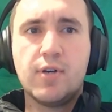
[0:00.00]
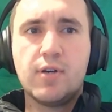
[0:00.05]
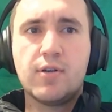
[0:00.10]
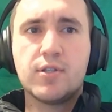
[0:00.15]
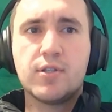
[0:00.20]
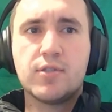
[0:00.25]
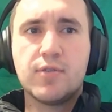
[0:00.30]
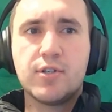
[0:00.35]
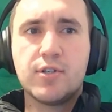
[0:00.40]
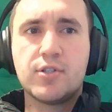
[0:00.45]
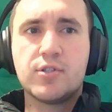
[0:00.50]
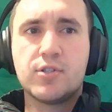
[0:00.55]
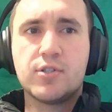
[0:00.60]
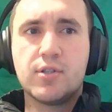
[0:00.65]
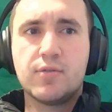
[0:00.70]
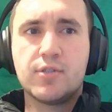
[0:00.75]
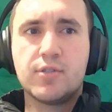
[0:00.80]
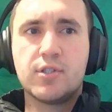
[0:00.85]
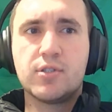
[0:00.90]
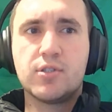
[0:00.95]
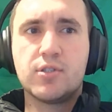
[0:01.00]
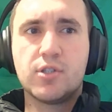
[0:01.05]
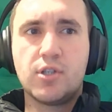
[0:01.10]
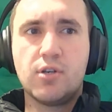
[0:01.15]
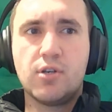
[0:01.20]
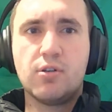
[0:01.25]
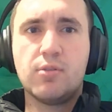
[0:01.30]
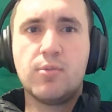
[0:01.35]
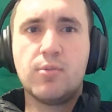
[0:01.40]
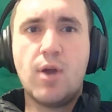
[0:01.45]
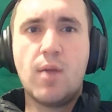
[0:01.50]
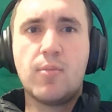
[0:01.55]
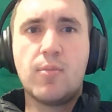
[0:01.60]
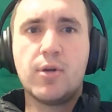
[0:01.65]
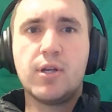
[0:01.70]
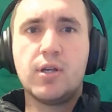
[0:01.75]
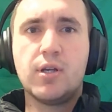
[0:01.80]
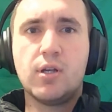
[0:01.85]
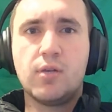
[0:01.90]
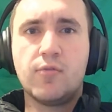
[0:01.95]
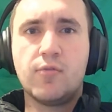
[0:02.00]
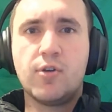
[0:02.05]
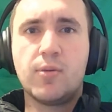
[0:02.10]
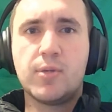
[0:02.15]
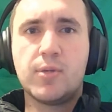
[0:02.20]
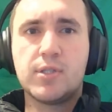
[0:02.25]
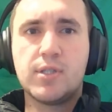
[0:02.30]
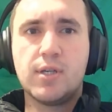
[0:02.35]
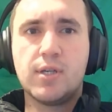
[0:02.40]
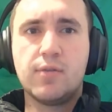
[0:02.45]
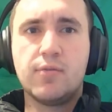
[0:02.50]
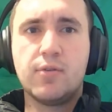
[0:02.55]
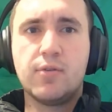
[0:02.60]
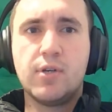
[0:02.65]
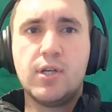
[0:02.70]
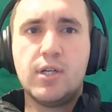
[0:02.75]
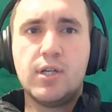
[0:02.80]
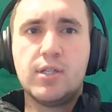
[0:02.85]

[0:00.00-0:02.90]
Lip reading: fire restoration services secure the property and confirm it's safe.